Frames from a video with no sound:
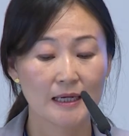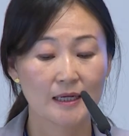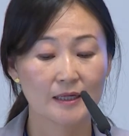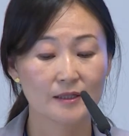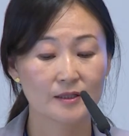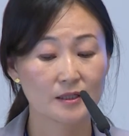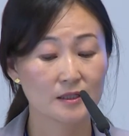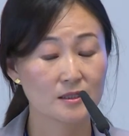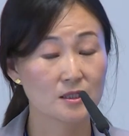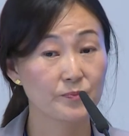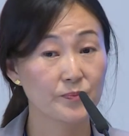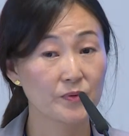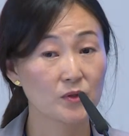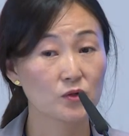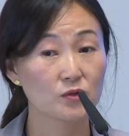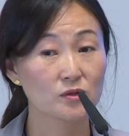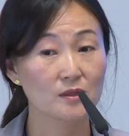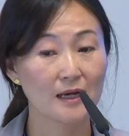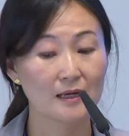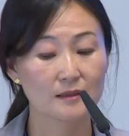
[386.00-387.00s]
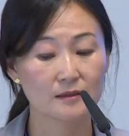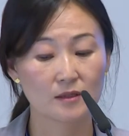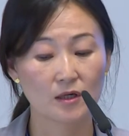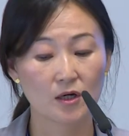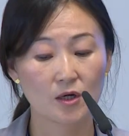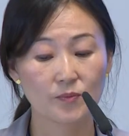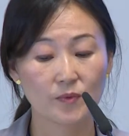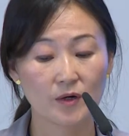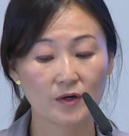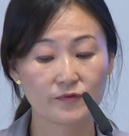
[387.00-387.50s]
It is built on
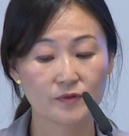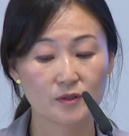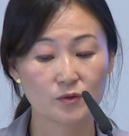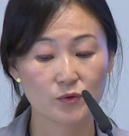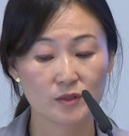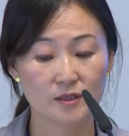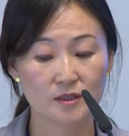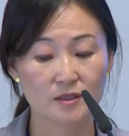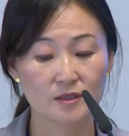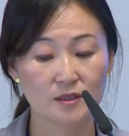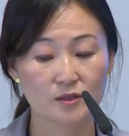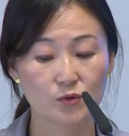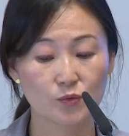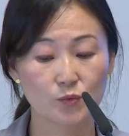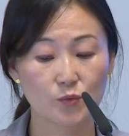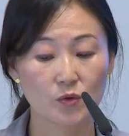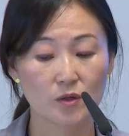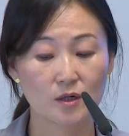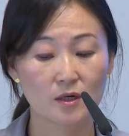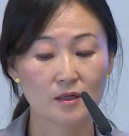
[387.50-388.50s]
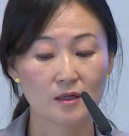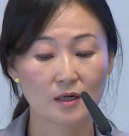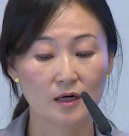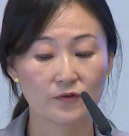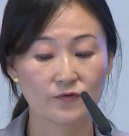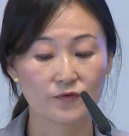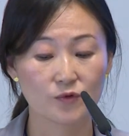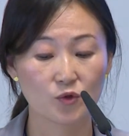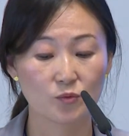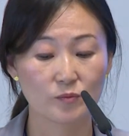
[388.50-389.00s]
top of the research work
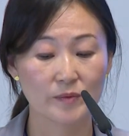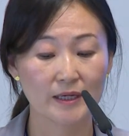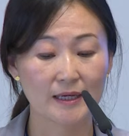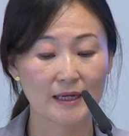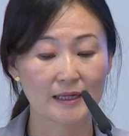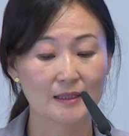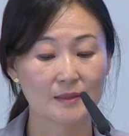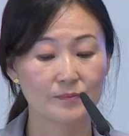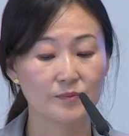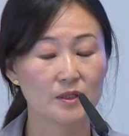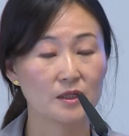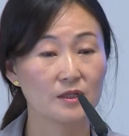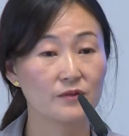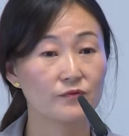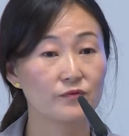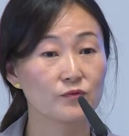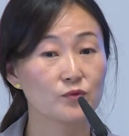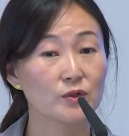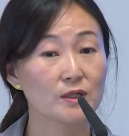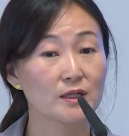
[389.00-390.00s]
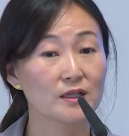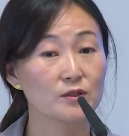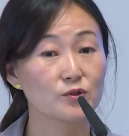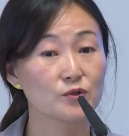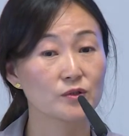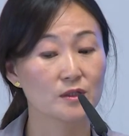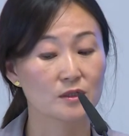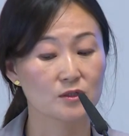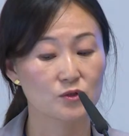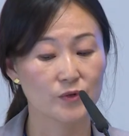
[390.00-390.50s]
of domain adaptive
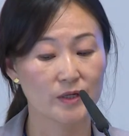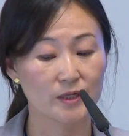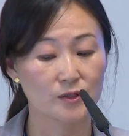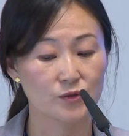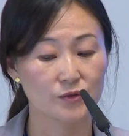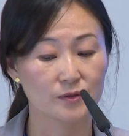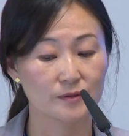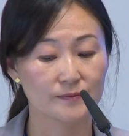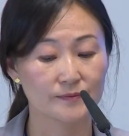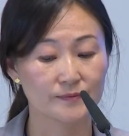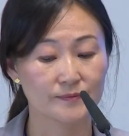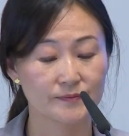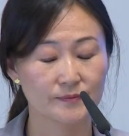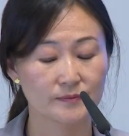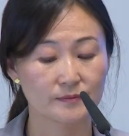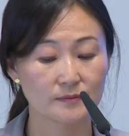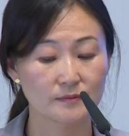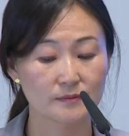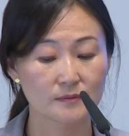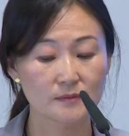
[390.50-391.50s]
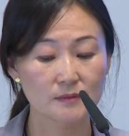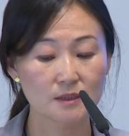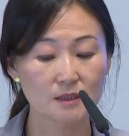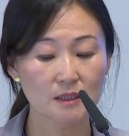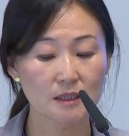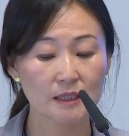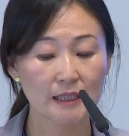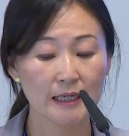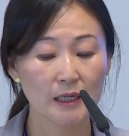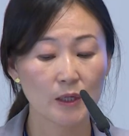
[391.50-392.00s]
relation extraction.
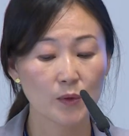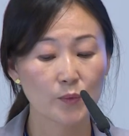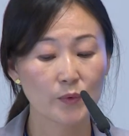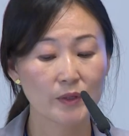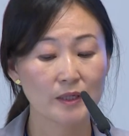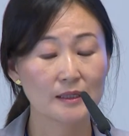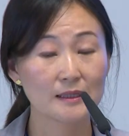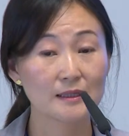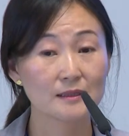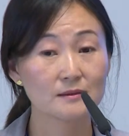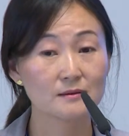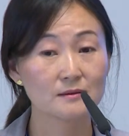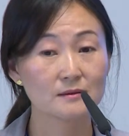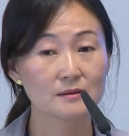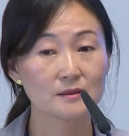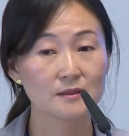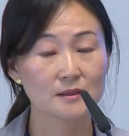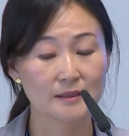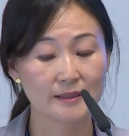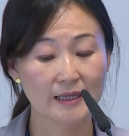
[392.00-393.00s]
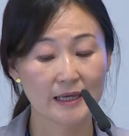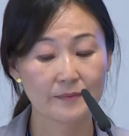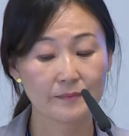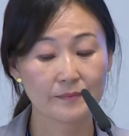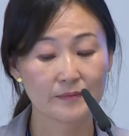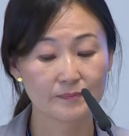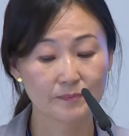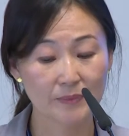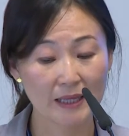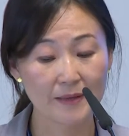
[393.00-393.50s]
We learn
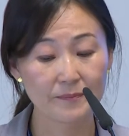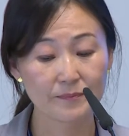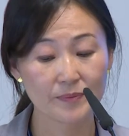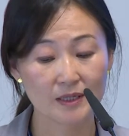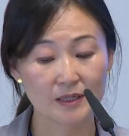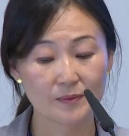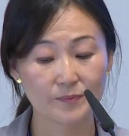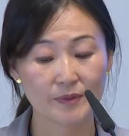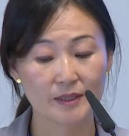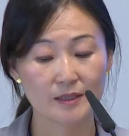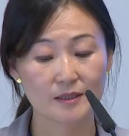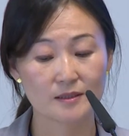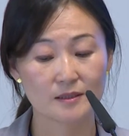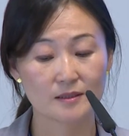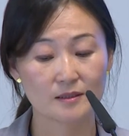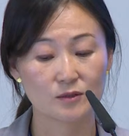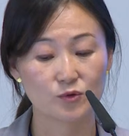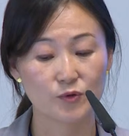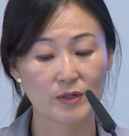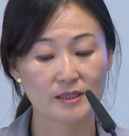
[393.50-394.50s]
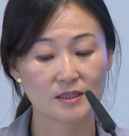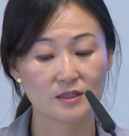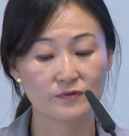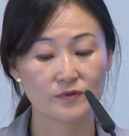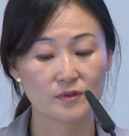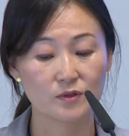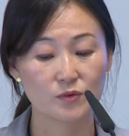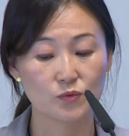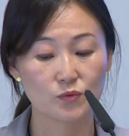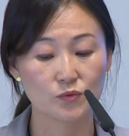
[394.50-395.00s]
template-based
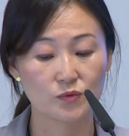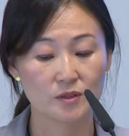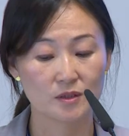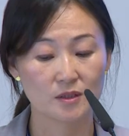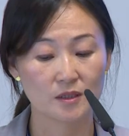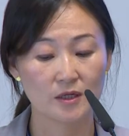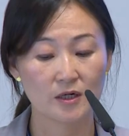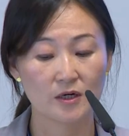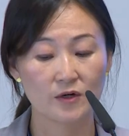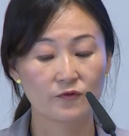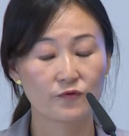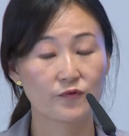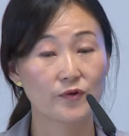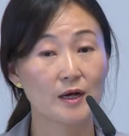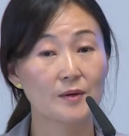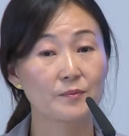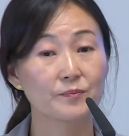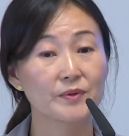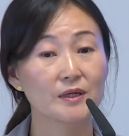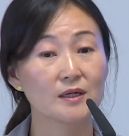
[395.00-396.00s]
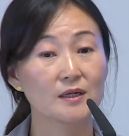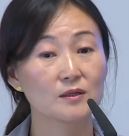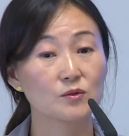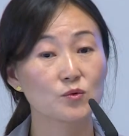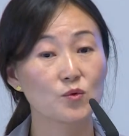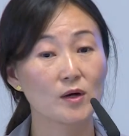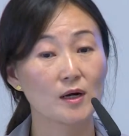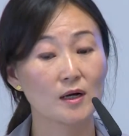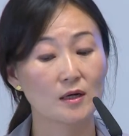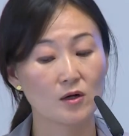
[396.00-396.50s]
transfer rules from
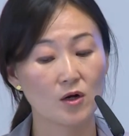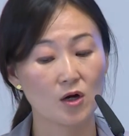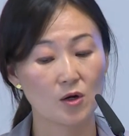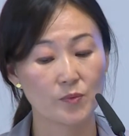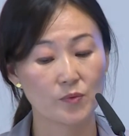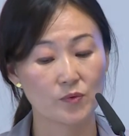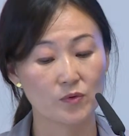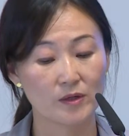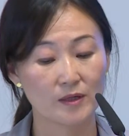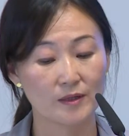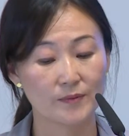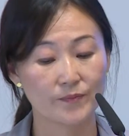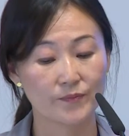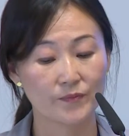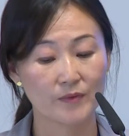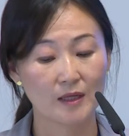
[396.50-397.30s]
bilingual corpora